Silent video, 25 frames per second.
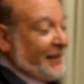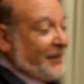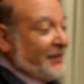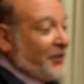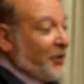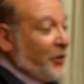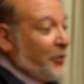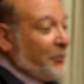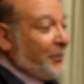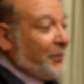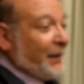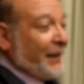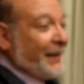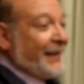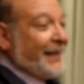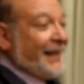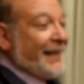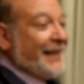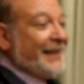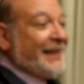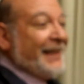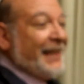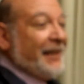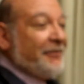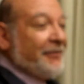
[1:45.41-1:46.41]
nobody
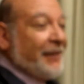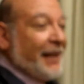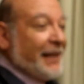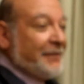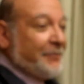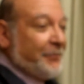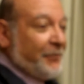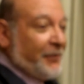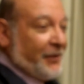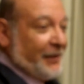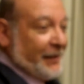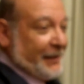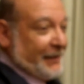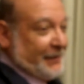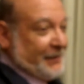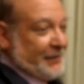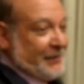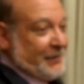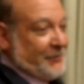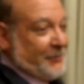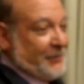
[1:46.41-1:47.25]
in their right mind